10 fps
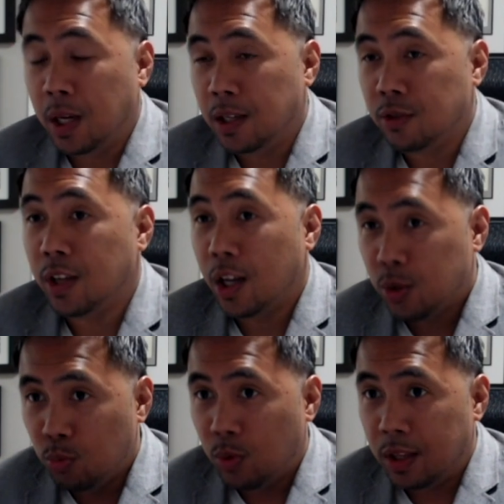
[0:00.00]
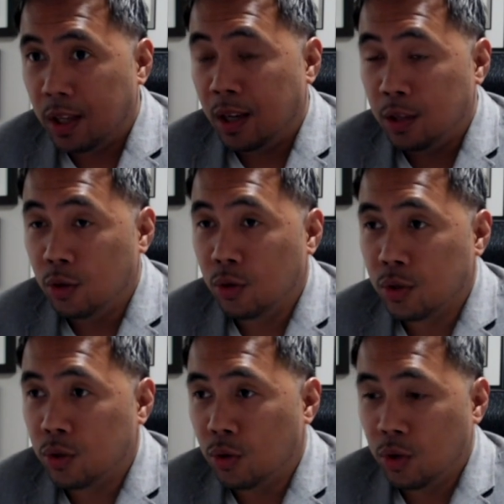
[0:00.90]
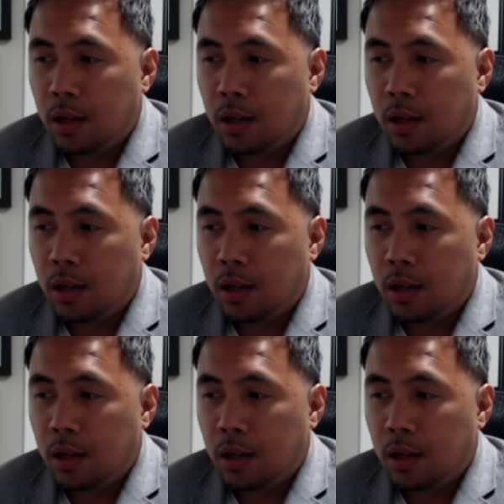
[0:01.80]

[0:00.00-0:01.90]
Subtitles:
So that's what they do. So